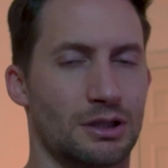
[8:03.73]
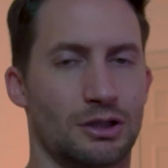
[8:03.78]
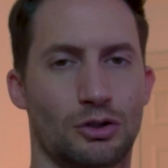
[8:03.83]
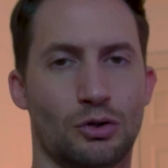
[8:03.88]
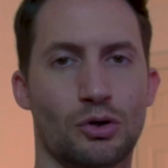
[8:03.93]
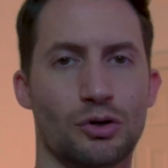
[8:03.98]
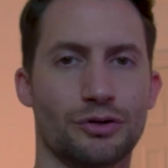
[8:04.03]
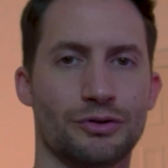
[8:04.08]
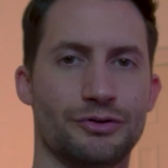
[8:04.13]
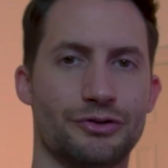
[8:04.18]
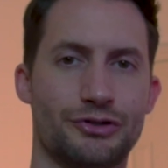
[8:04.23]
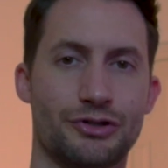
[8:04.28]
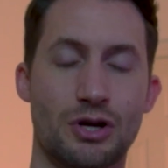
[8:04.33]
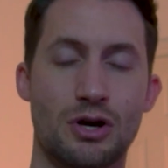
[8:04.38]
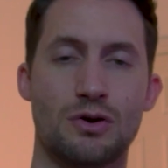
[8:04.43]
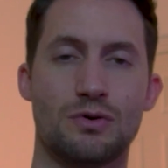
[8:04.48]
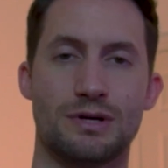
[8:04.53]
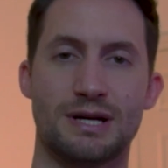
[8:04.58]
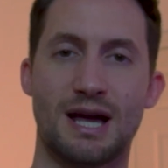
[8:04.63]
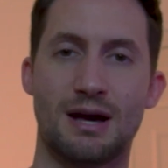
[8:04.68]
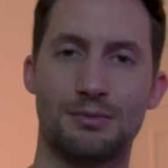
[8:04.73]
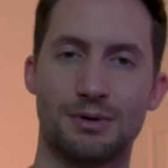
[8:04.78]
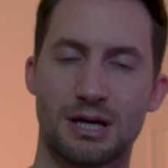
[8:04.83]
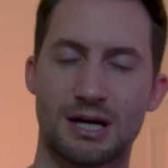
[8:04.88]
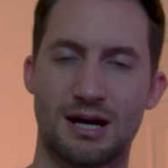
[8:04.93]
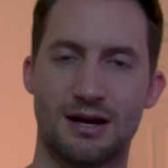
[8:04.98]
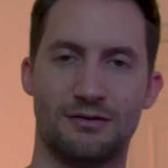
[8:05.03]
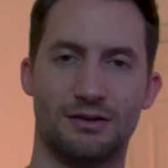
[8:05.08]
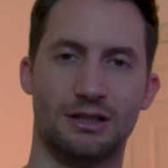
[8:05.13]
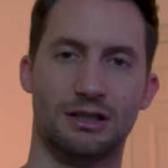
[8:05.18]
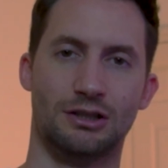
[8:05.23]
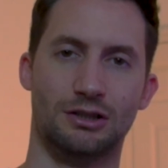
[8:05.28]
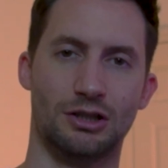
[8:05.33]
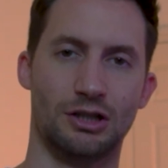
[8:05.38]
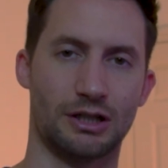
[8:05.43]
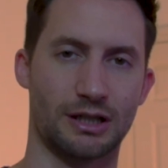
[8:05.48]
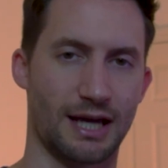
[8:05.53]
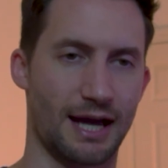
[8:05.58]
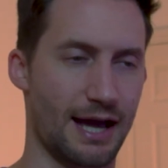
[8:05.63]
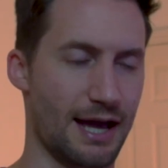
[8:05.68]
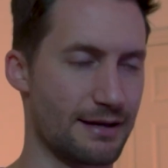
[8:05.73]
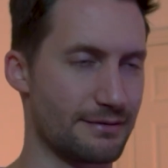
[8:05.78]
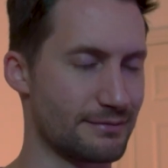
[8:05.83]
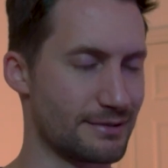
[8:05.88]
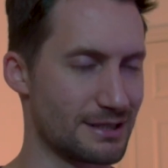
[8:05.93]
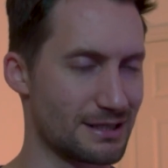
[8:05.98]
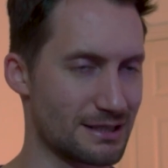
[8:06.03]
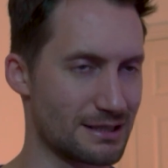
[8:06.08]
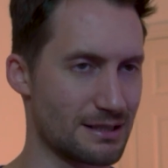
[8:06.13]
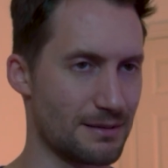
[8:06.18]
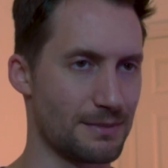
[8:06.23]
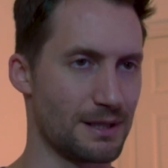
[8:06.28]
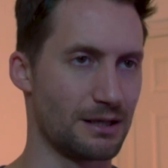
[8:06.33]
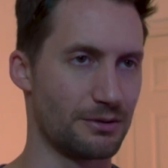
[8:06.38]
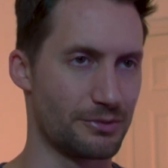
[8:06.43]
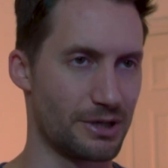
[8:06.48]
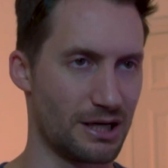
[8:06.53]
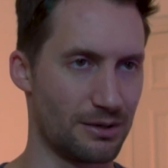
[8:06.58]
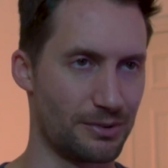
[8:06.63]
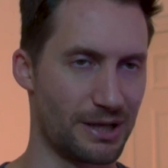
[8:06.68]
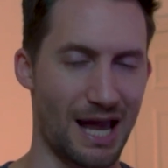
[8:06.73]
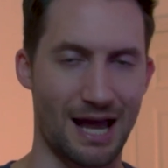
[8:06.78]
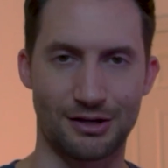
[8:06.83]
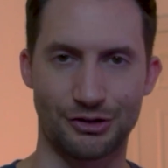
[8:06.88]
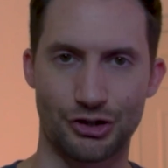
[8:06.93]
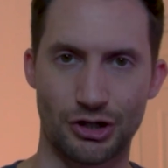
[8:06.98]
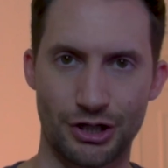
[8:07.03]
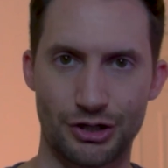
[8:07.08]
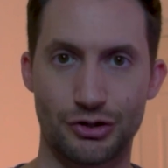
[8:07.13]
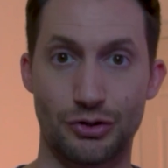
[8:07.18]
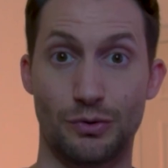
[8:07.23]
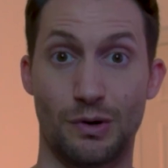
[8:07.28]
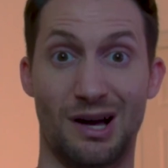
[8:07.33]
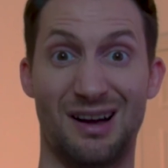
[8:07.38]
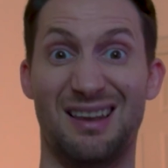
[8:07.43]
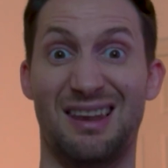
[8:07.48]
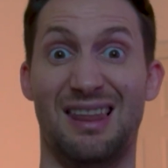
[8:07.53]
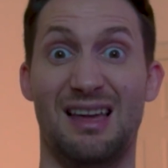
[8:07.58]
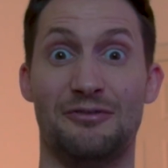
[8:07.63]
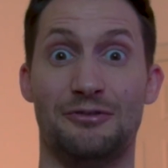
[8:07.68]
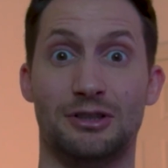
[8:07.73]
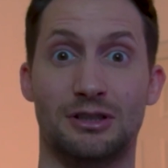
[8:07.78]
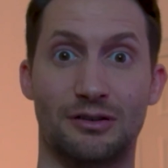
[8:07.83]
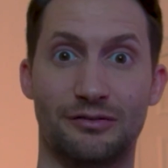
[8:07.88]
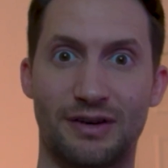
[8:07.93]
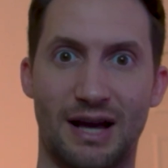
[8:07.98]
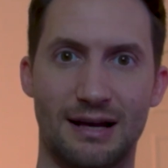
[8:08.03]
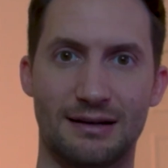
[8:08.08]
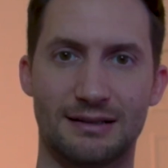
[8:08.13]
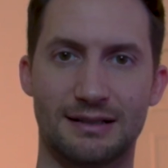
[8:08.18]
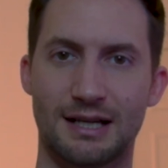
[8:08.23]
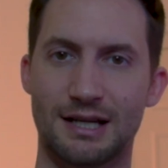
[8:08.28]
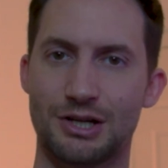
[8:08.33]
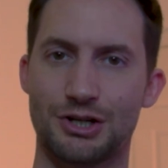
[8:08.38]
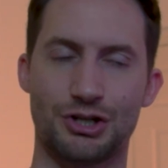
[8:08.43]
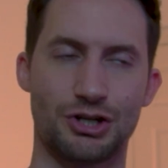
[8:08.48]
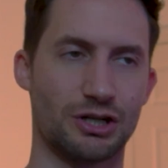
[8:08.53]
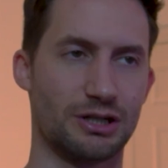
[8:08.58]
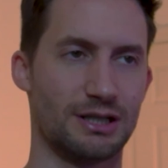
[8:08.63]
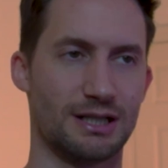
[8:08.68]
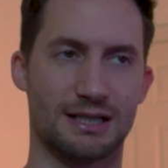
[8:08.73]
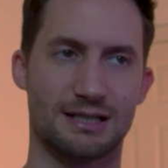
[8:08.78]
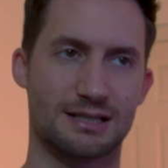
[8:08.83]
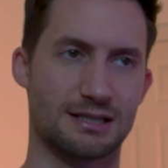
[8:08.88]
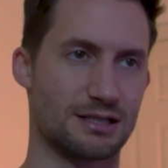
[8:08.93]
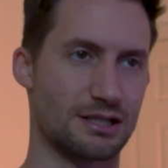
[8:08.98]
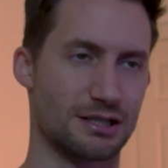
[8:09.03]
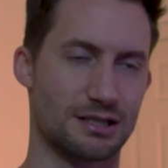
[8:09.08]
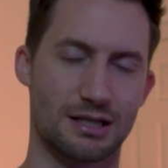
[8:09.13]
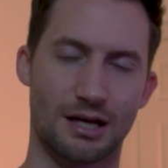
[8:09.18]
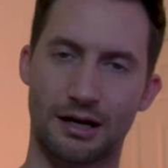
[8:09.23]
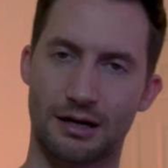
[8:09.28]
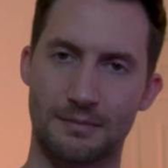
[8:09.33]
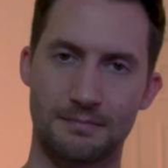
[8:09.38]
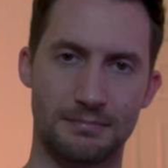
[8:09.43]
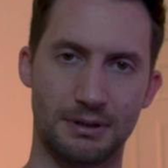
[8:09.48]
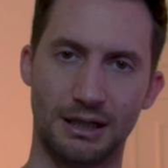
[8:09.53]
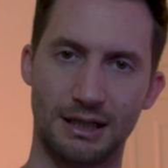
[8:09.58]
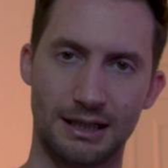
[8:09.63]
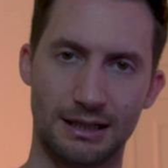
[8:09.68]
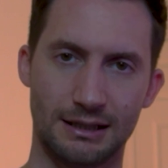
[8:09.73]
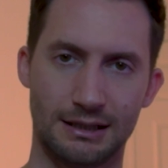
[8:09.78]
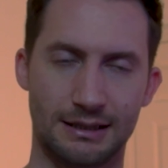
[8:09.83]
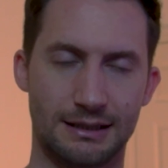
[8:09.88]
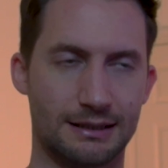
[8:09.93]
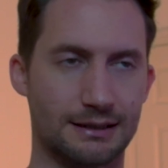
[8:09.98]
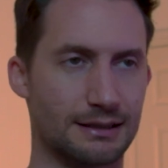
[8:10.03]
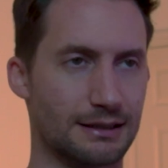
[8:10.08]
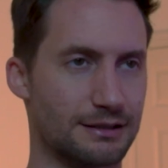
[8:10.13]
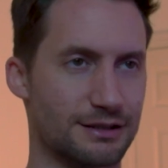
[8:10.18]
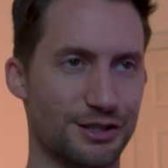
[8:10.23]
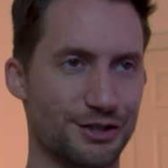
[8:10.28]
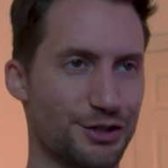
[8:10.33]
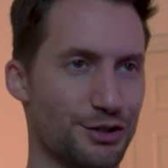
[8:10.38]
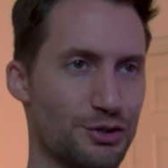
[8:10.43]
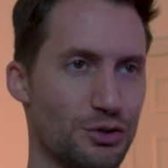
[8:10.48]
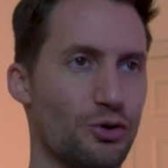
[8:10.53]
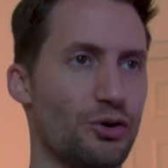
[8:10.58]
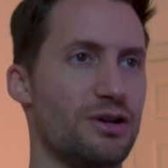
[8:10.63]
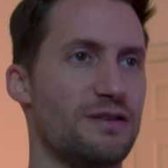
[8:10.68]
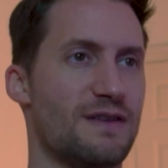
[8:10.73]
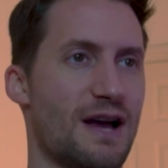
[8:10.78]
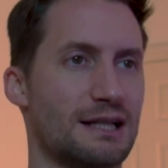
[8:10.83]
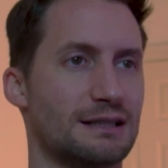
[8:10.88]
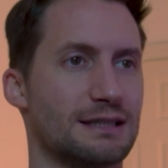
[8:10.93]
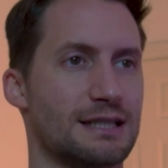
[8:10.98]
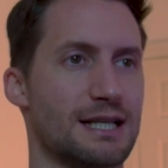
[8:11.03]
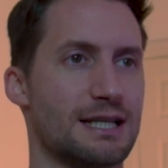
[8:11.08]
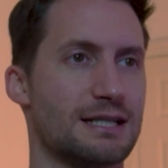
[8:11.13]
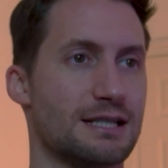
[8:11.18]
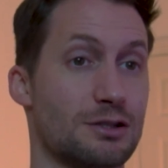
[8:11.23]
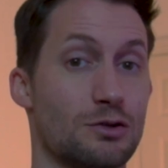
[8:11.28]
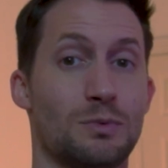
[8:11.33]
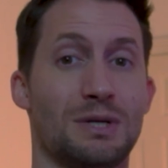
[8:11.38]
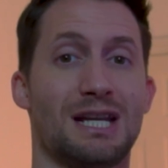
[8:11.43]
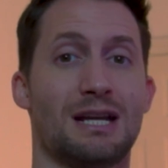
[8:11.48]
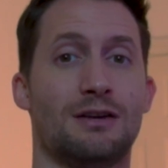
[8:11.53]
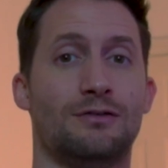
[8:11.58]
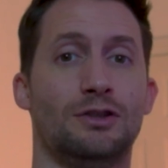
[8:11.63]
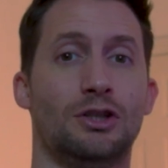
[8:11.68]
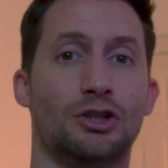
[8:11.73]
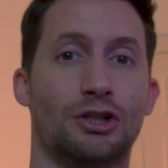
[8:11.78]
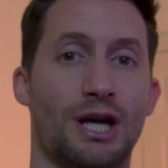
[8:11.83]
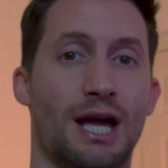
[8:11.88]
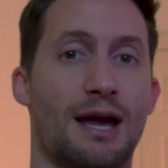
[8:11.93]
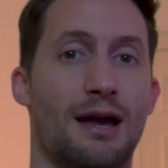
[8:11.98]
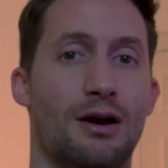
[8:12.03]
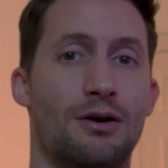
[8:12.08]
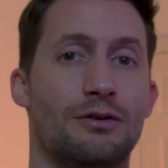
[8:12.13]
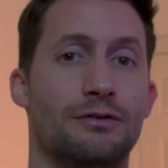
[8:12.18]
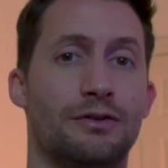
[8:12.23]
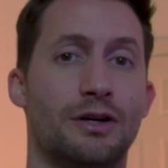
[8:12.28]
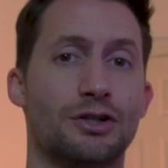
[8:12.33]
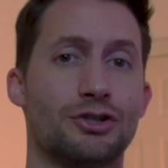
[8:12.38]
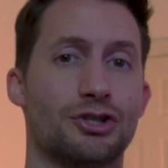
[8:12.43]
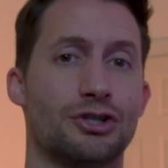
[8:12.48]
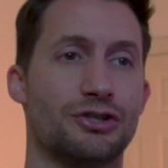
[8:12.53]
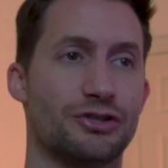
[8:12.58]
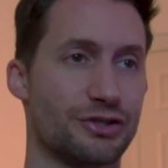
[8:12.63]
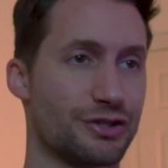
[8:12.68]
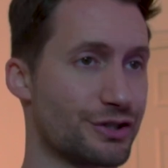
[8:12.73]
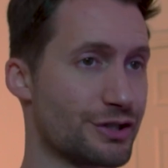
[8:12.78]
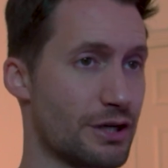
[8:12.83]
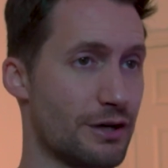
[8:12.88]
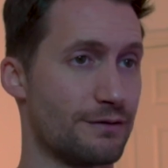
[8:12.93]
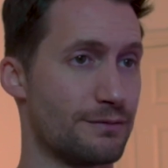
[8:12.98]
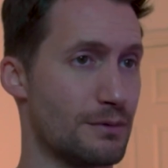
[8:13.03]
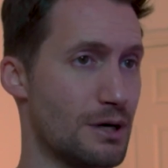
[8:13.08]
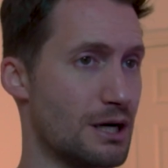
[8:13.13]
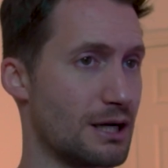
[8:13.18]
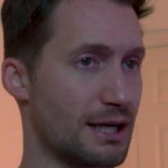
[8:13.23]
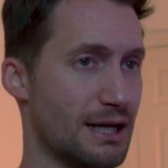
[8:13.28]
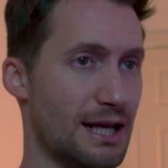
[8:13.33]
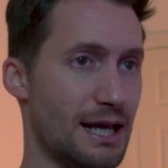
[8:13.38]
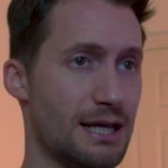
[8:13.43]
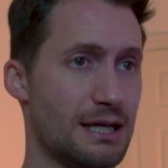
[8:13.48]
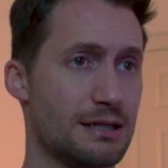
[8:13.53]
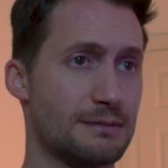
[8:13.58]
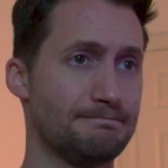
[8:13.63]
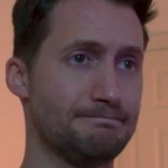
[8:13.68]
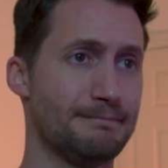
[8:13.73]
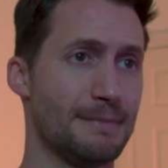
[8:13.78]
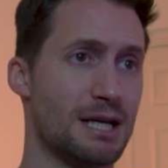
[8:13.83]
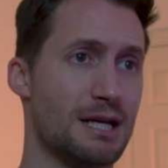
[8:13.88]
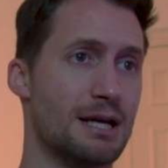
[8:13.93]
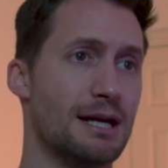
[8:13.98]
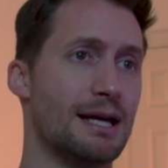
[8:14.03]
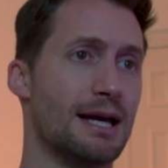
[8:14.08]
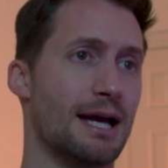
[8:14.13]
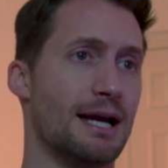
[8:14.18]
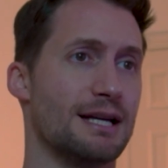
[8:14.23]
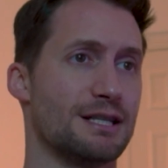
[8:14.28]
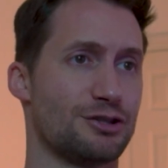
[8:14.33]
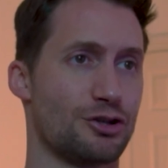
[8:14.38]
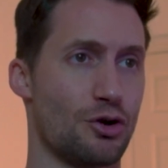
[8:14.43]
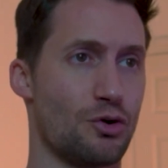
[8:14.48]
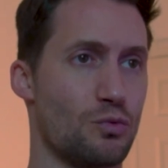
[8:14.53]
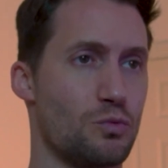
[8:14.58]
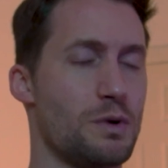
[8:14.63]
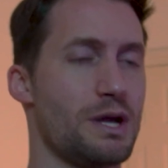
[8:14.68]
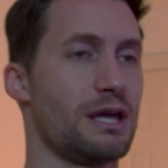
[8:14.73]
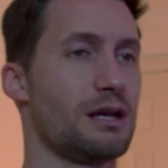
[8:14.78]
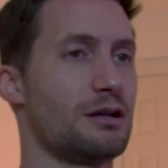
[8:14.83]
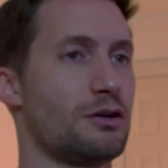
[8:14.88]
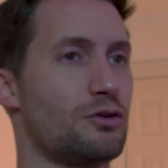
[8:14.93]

Cool. So now we're going to have a little look at something where we actually do a level of validation. It's just a completely, just a toy validator so we can have a look at how functions and stuff work in Aiken. Uh, so we're going